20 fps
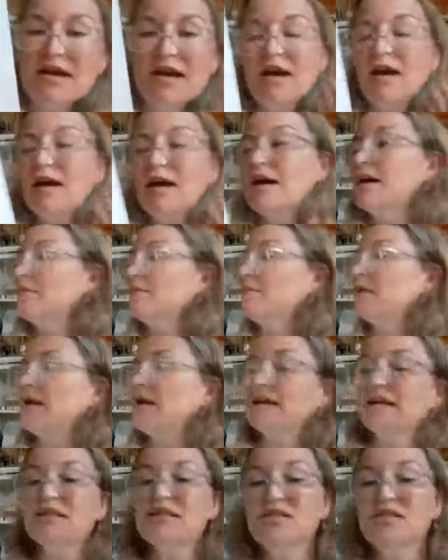
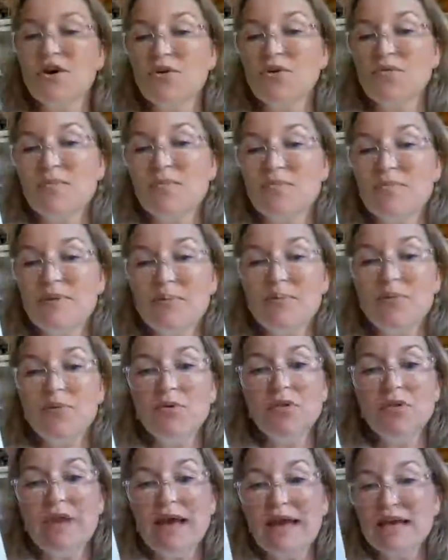And so
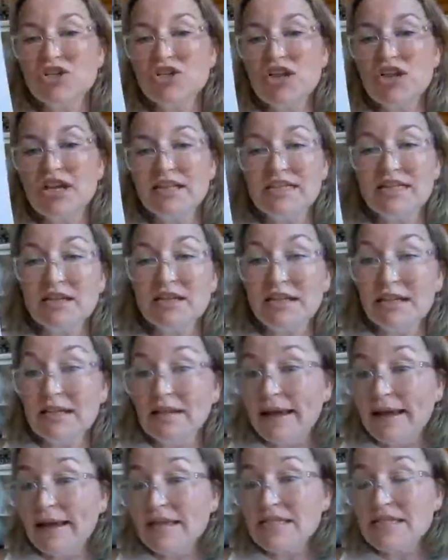people like Chantilly
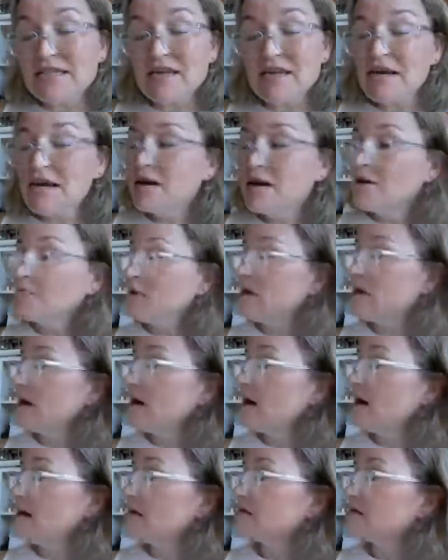lace
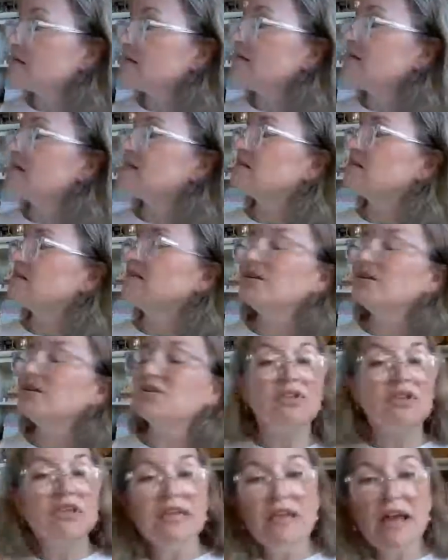because it's
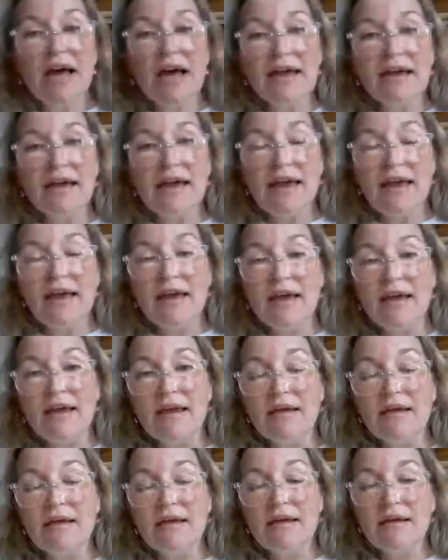literally like
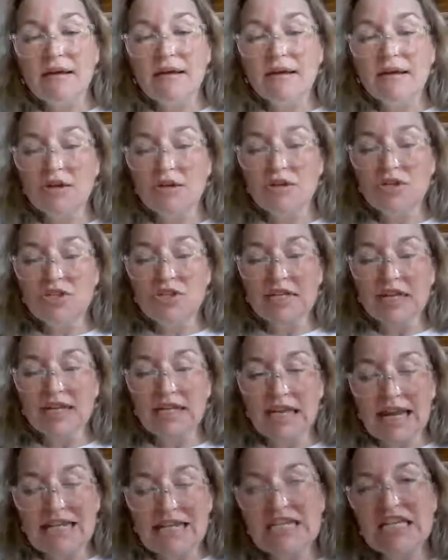just a
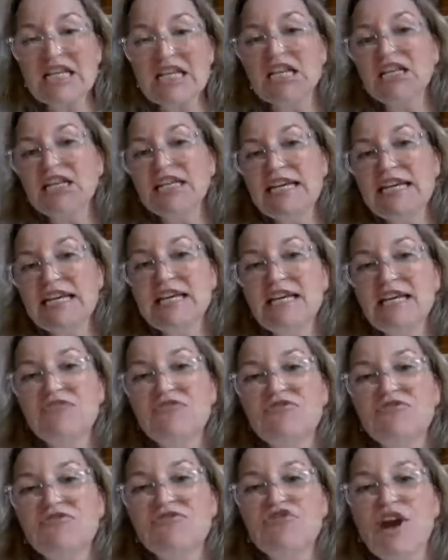nice, clean,
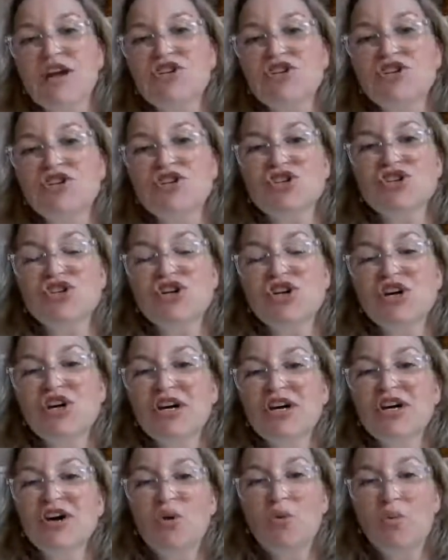fresh
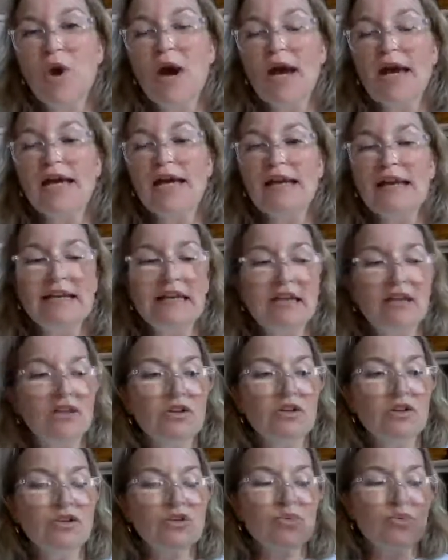white. And it
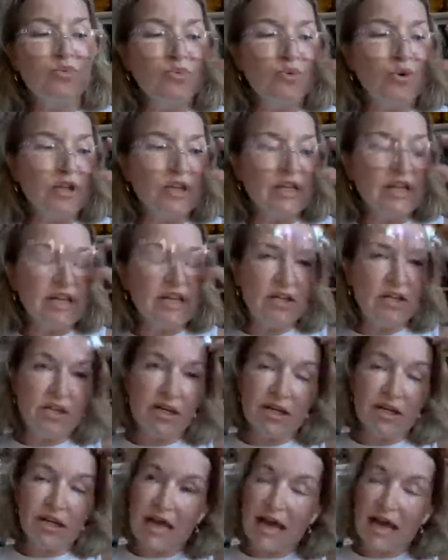looks really
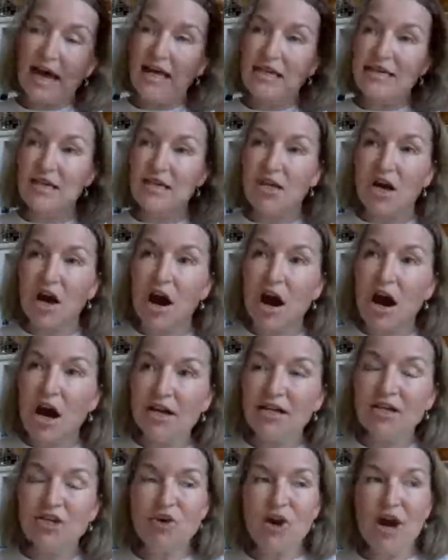good as a
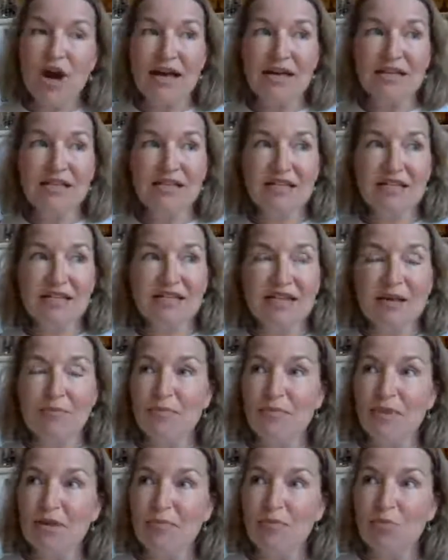contrast to
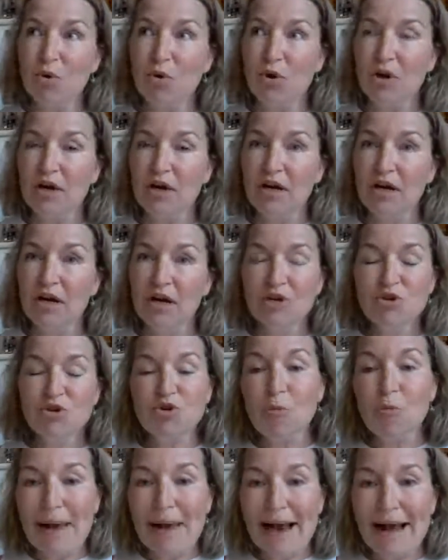something more
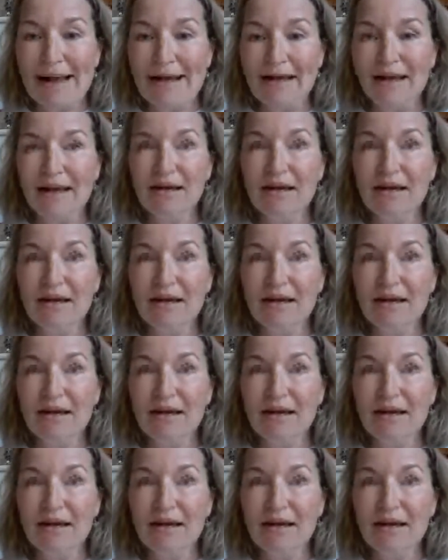dramatic.